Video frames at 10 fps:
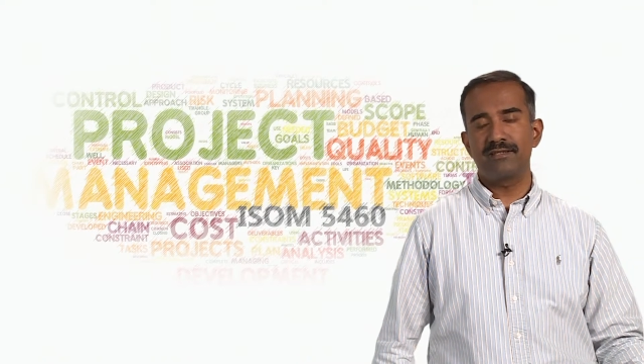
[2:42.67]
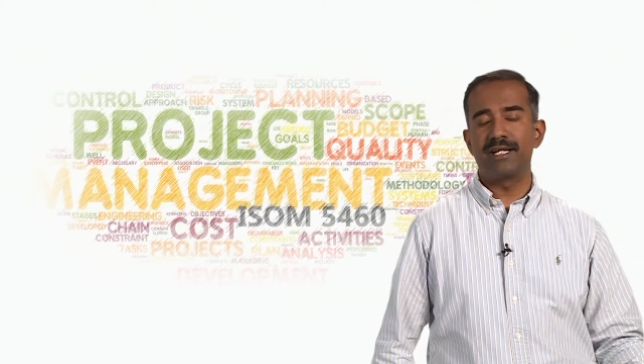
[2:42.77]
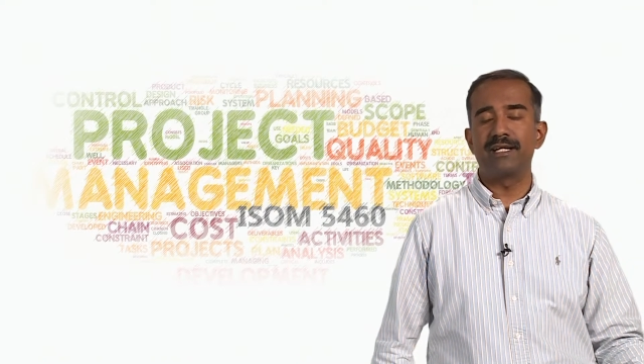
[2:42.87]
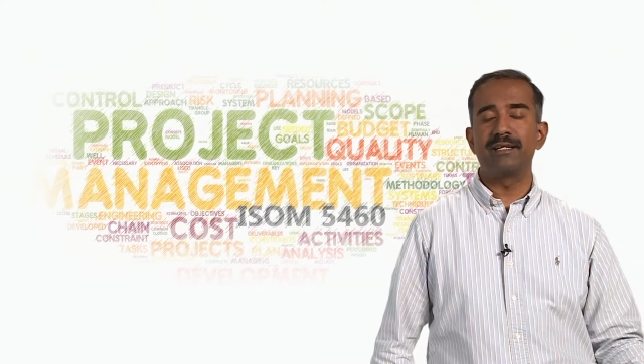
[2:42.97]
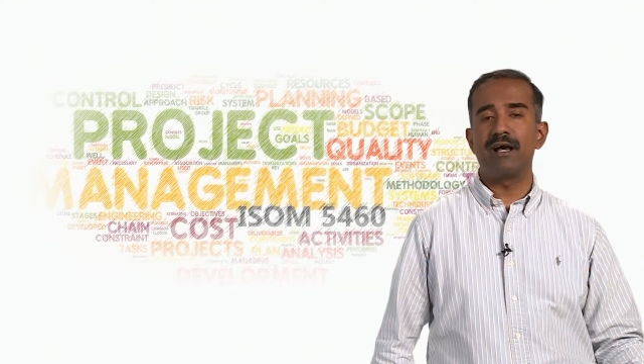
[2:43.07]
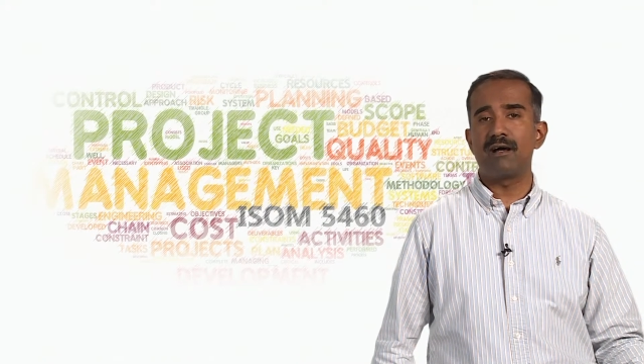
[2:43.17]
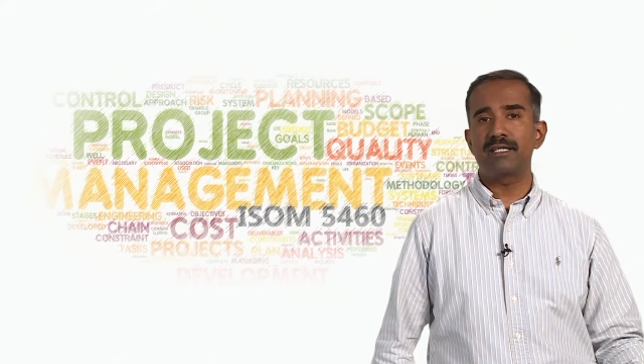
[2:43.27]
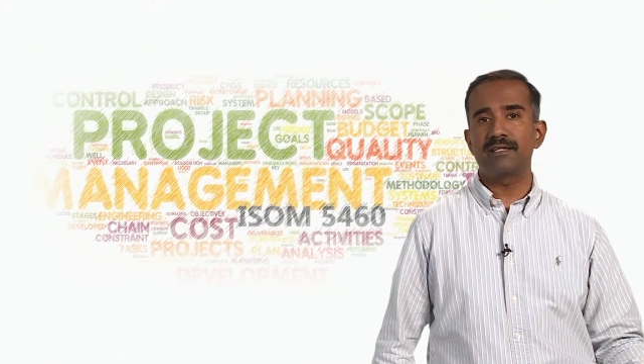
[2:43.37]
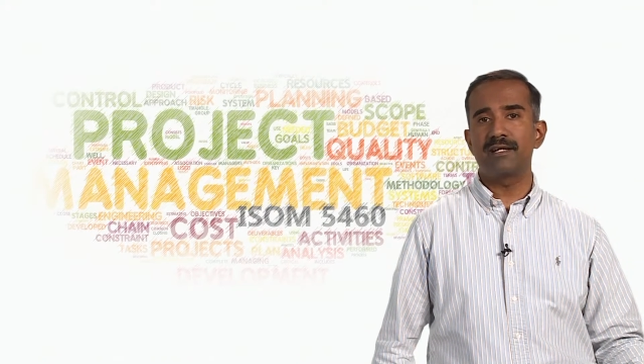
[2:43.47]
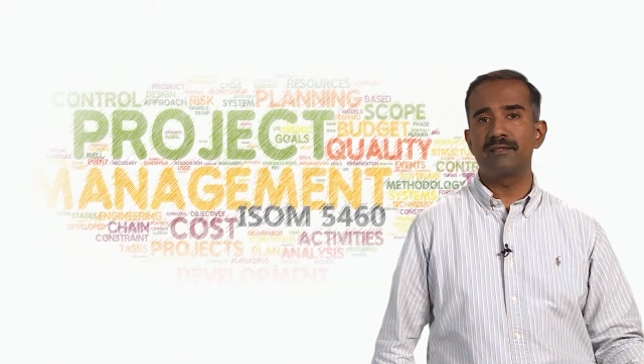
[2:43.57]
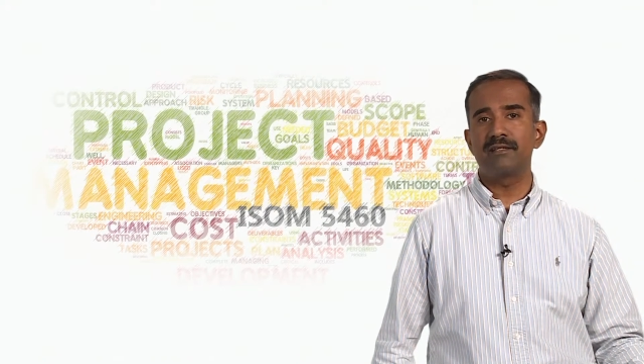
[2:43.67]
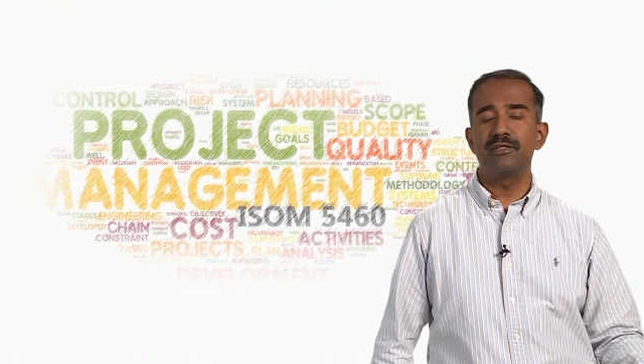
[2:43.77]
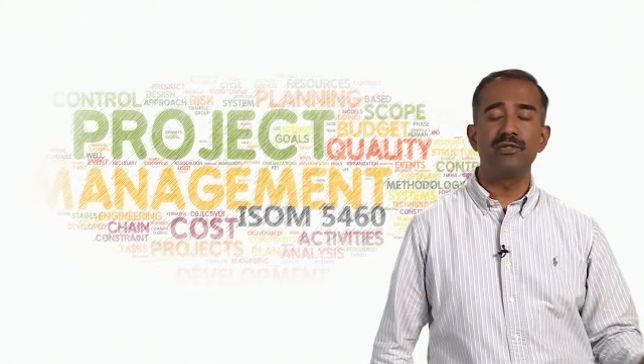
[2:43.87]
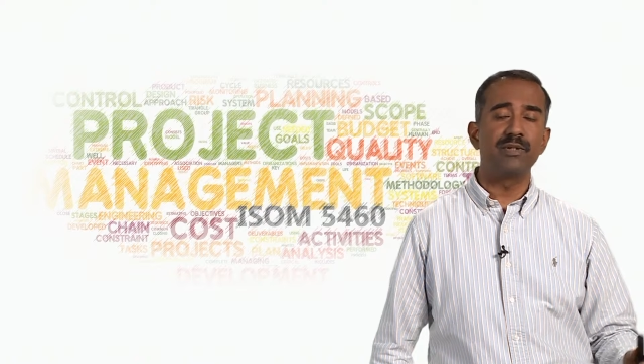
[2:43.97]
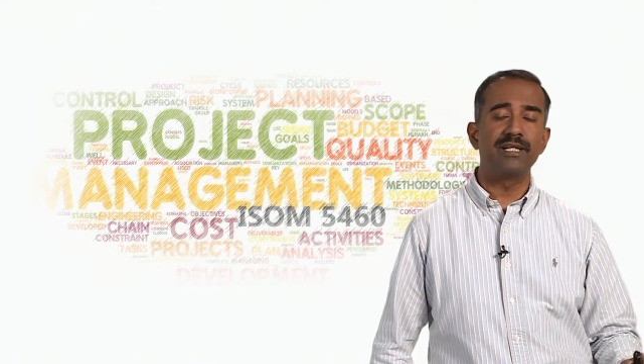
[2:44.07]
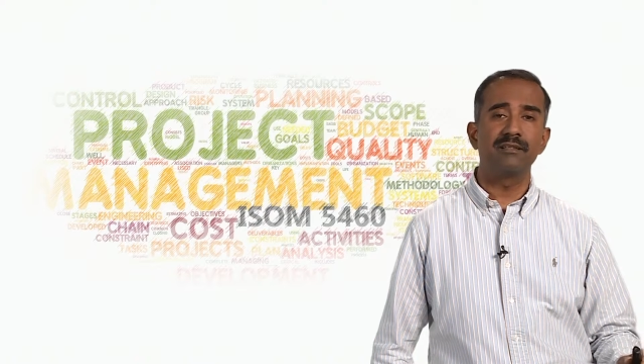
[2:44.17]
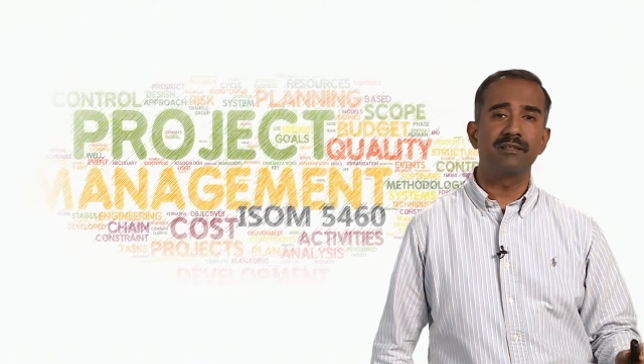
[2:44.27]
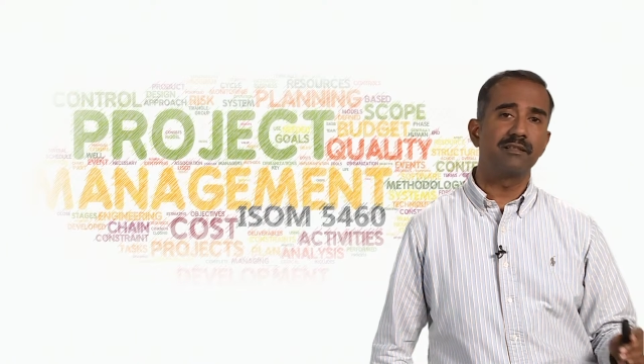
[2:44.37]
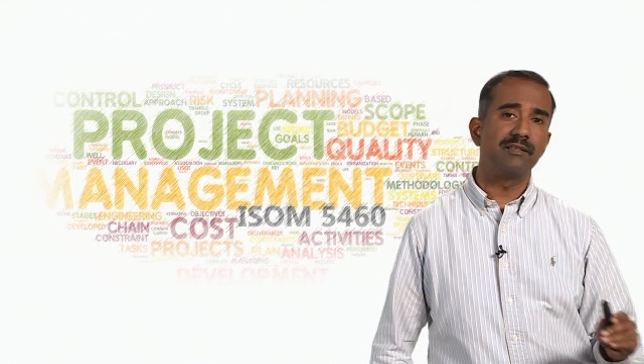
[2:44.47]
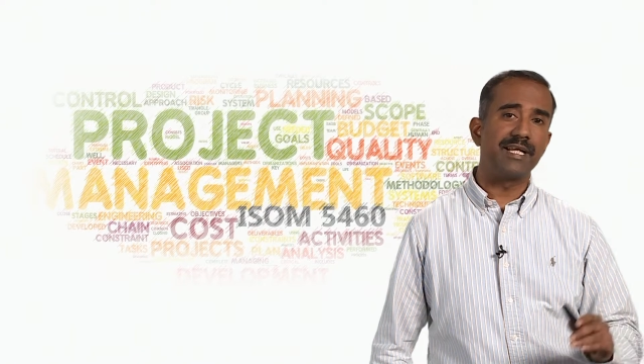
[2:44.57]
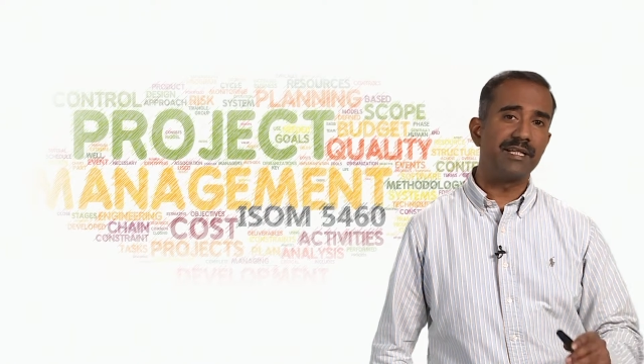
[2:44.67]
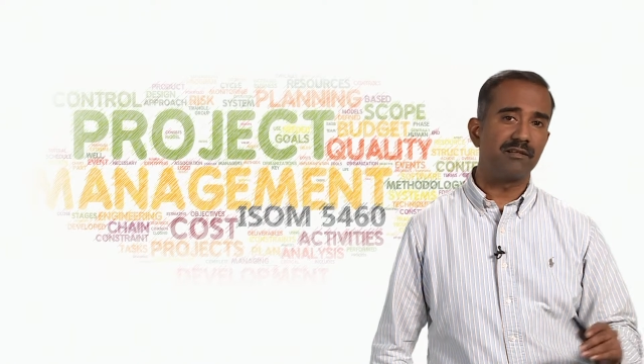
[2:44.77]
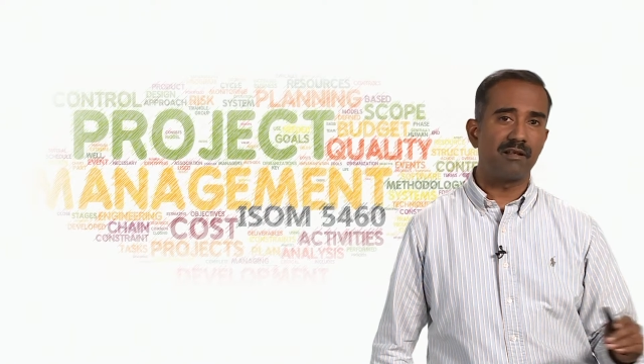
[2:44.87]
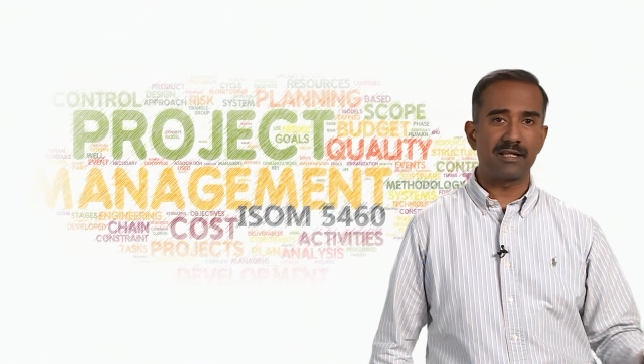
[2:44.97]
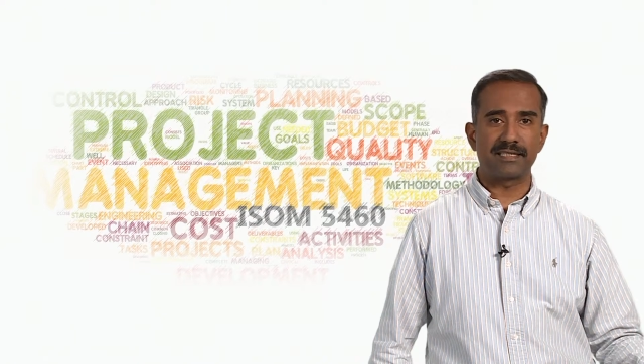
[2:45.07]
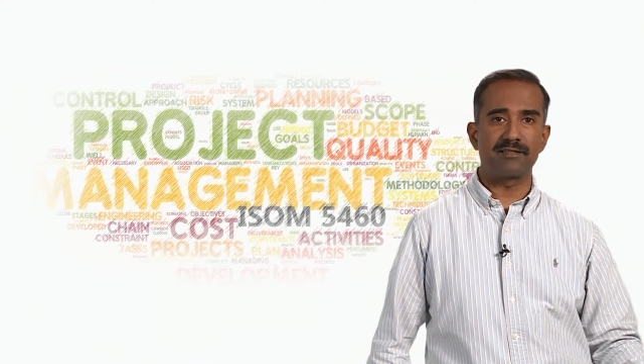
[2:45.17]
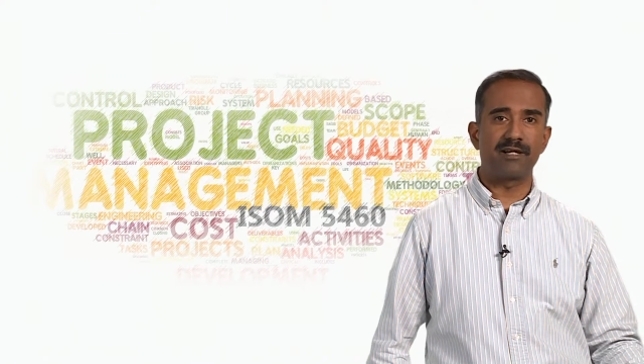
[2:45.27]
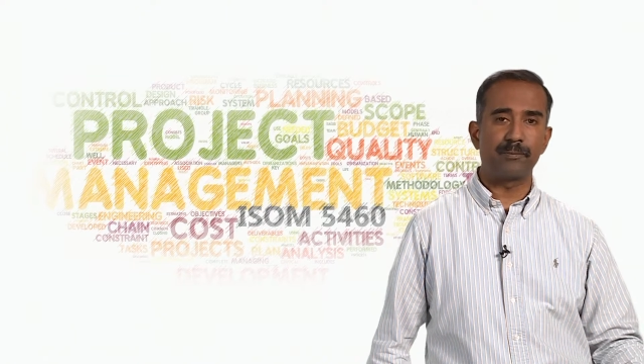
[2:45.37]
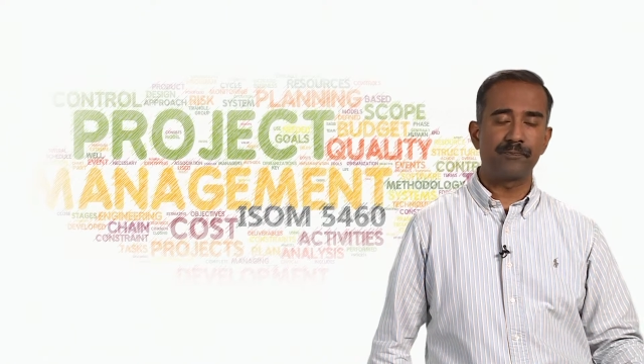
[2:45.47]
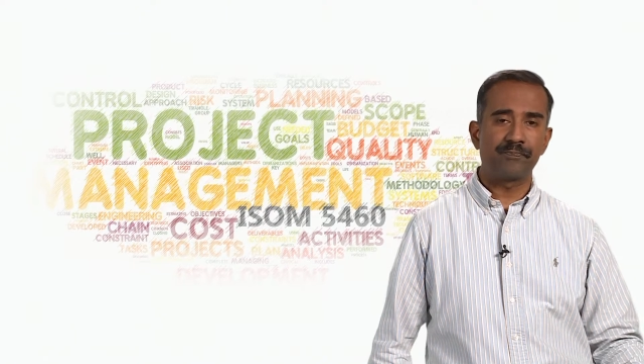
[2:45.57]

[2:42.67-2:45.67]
they can ask it during the in-class time.